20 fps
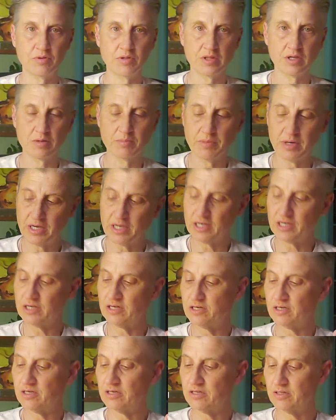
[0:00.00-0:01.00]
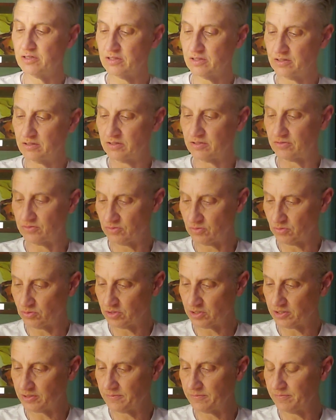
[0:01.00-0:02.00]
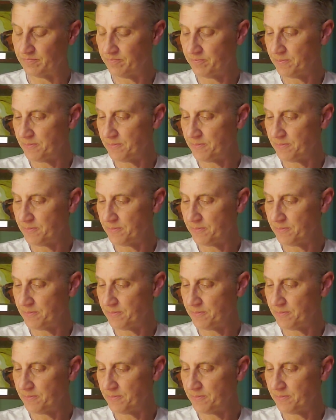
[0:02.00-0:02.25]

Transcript: with your mind, the sword.